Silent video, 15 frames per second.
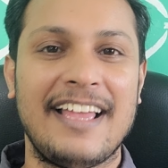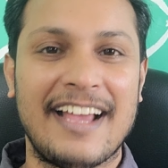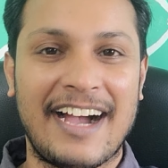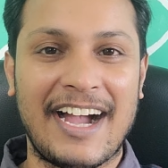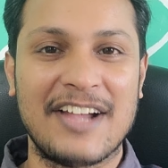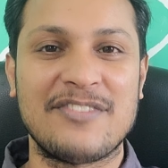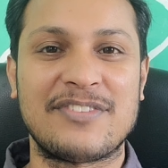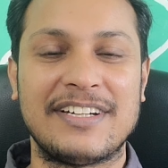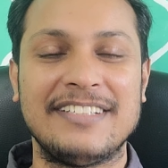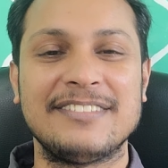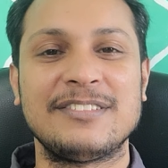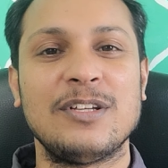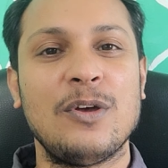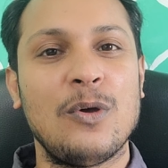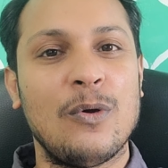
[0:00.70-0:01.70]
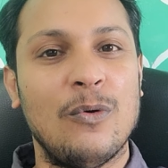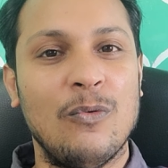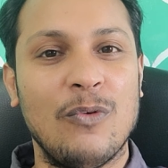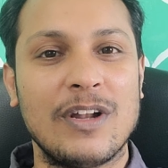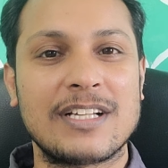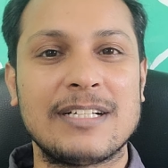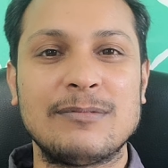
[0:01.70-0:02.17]
Hi friends,
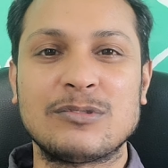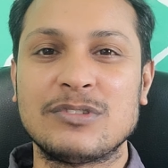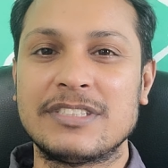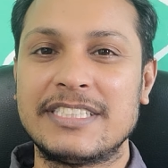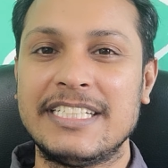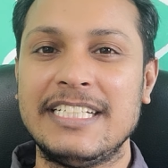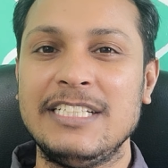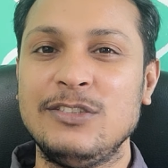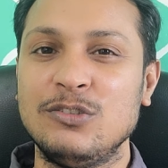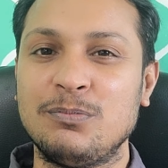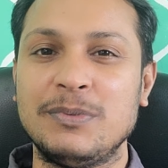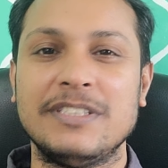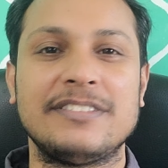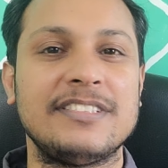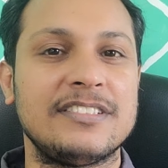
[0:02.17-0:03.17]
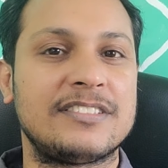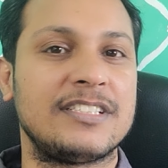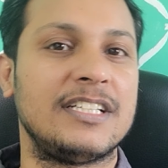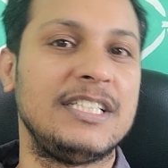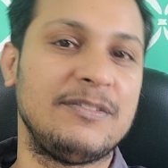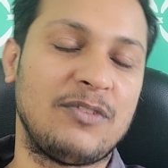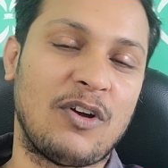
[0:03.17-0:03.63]
welcome to the daily UPSC
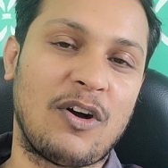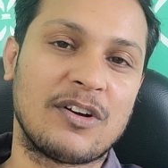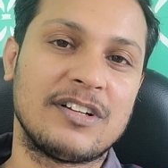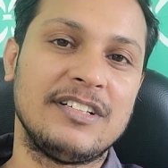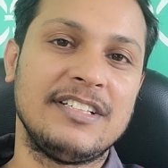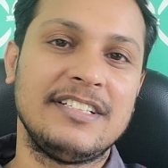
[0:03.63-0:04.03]
study vlog.